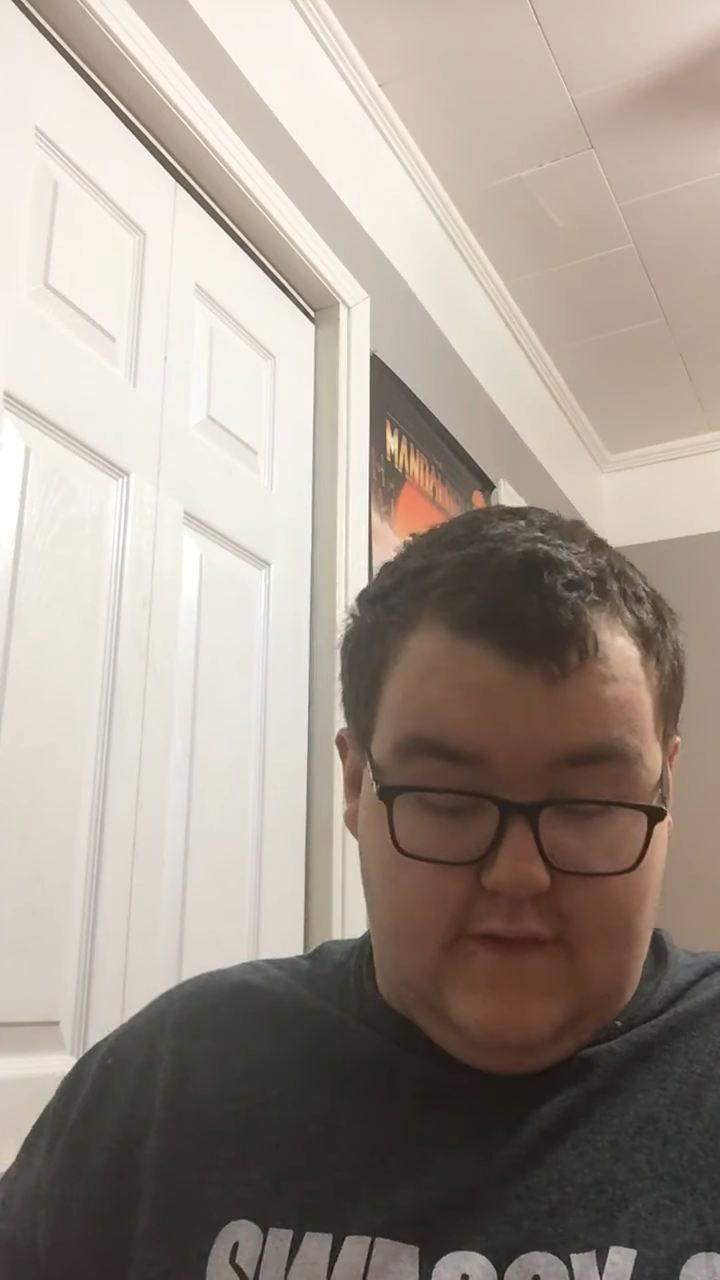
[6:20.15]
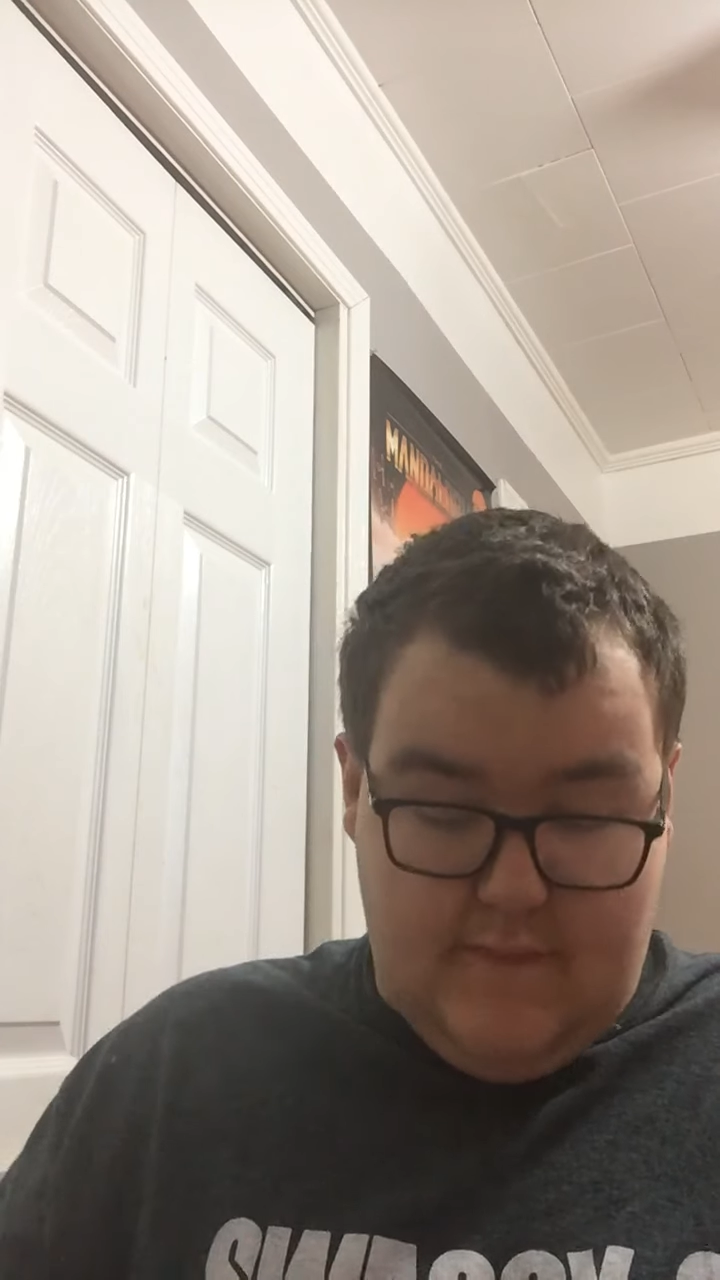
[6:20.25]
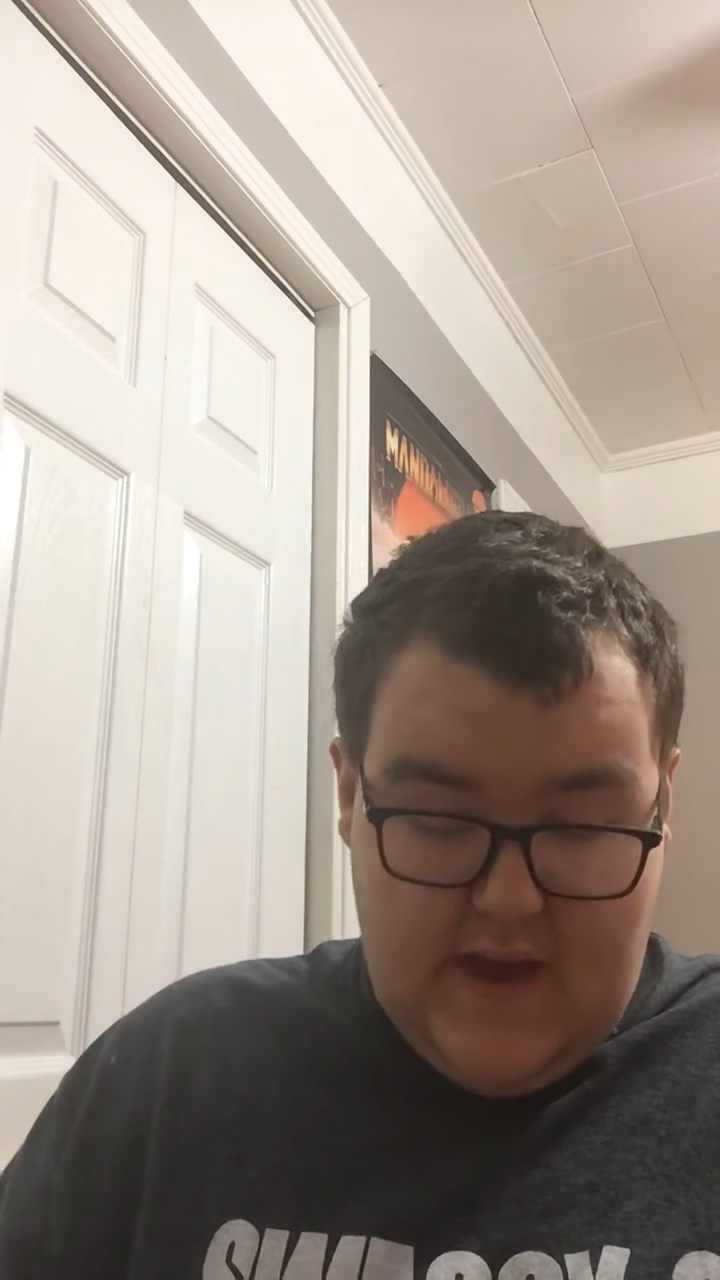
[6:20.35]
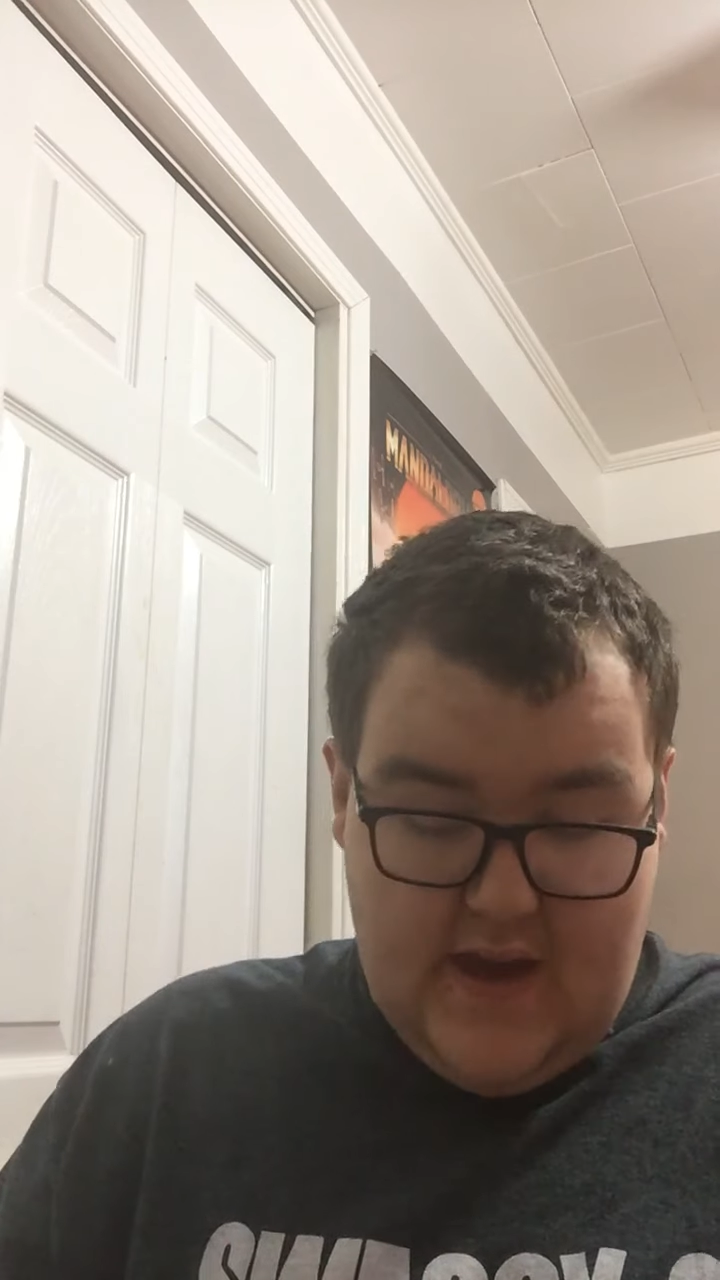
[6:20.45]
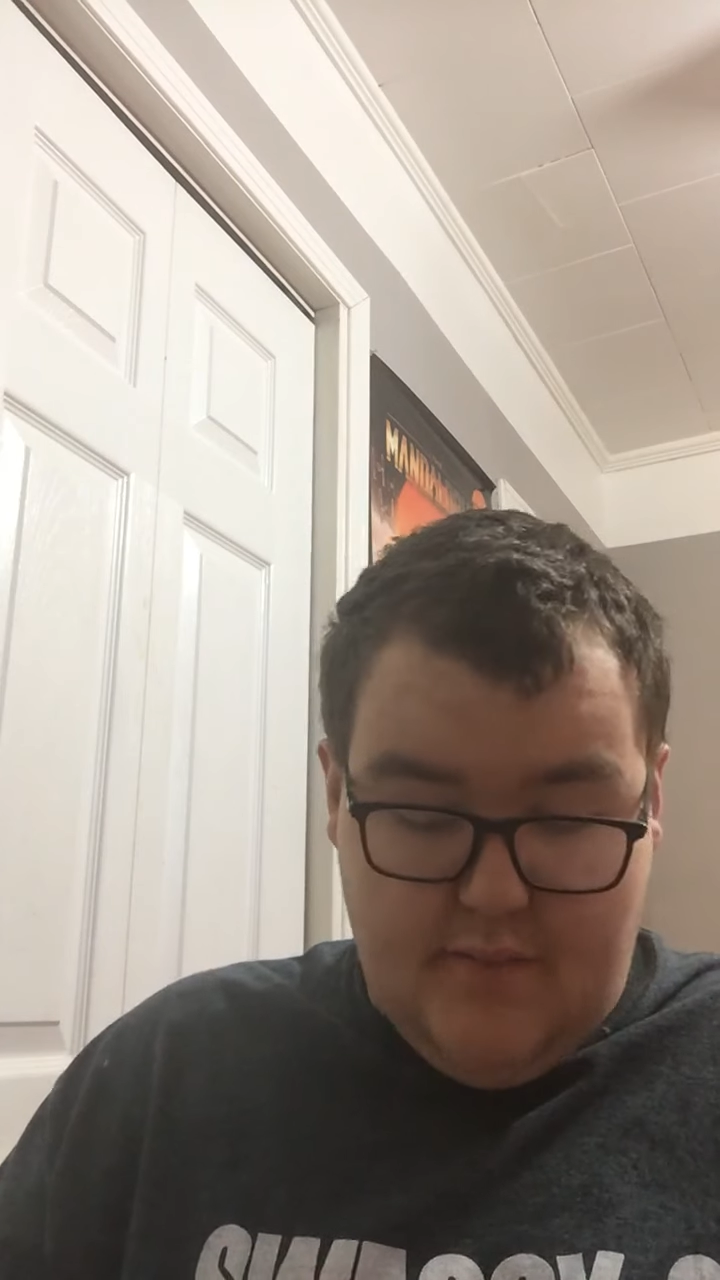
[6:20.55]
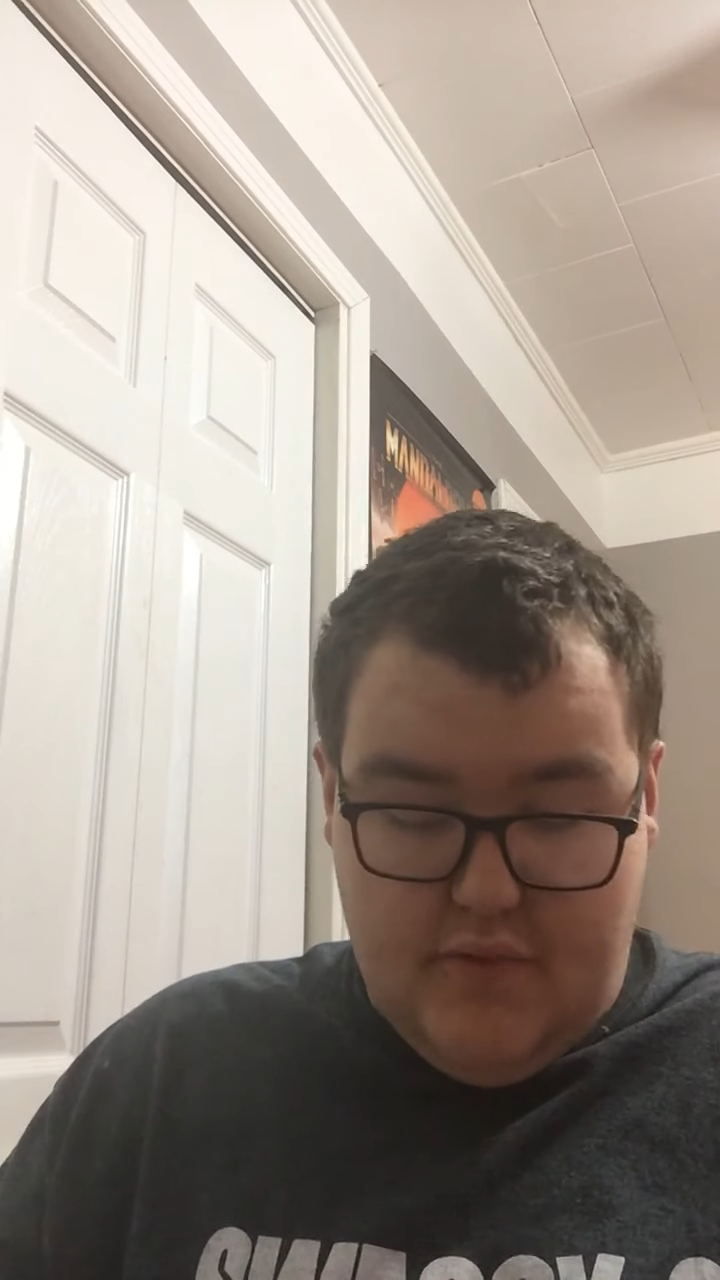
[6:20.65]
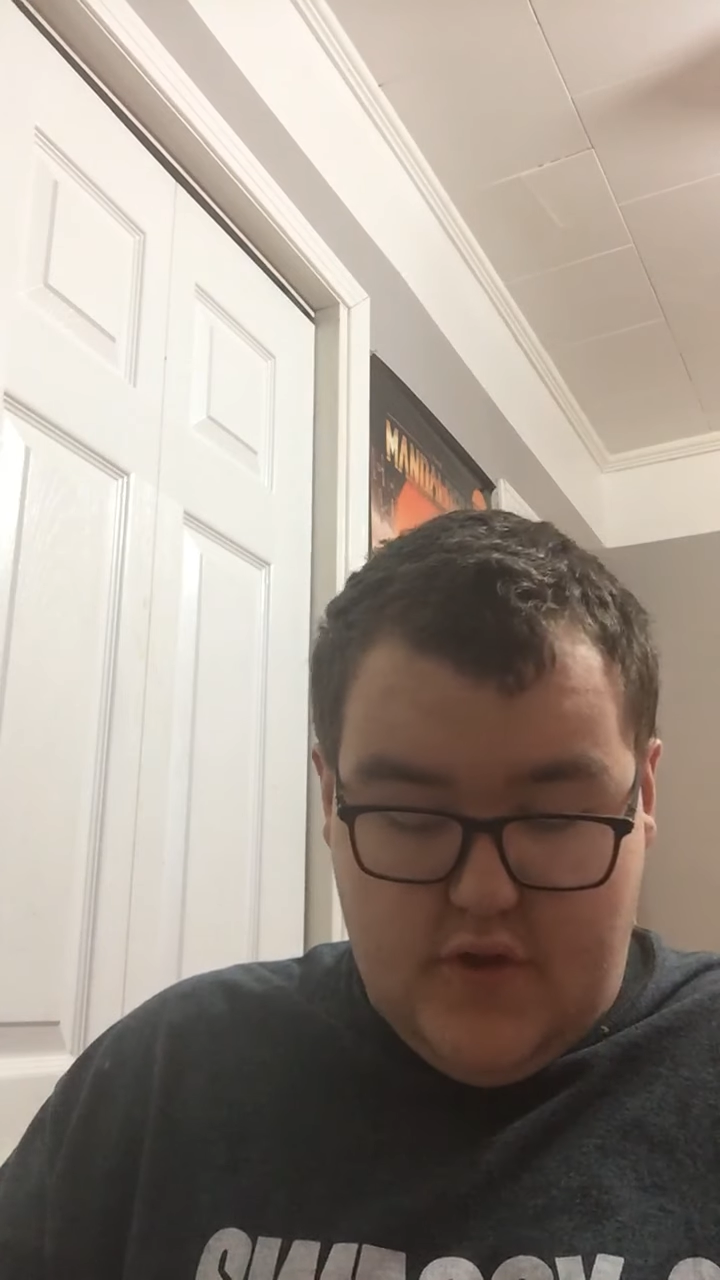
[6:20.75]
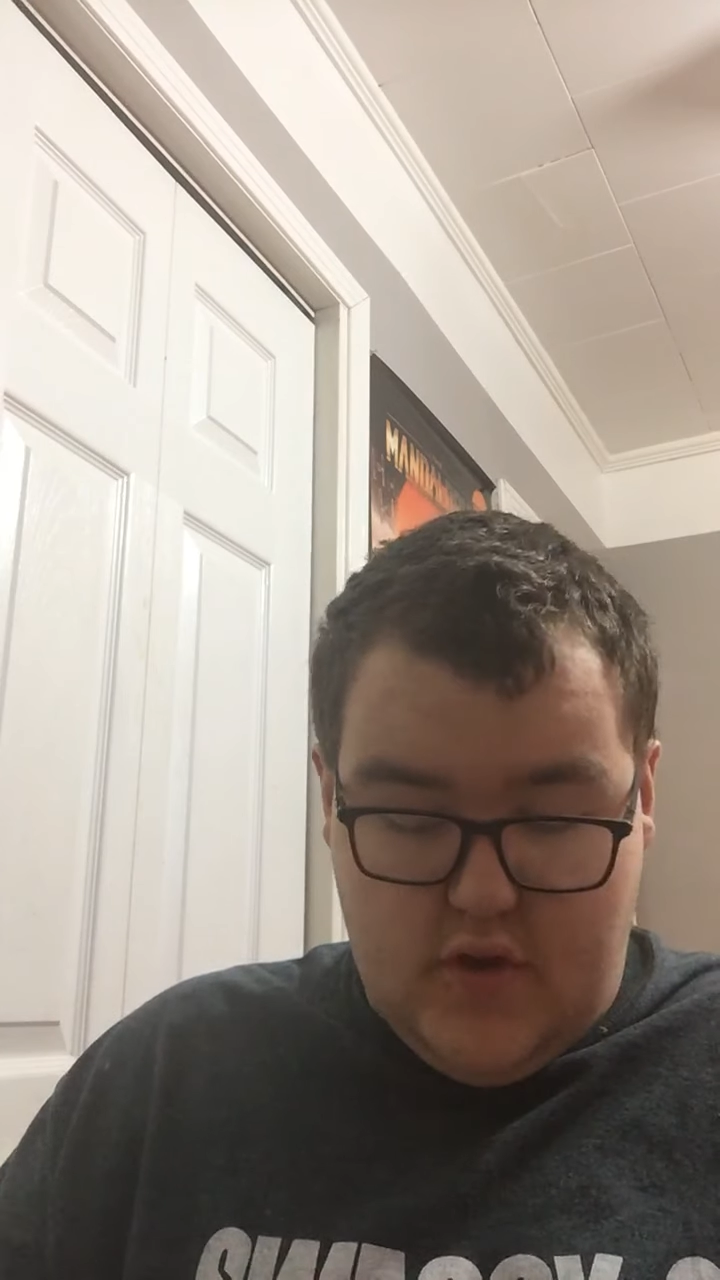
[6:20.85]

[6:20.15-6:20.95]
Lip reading: the map,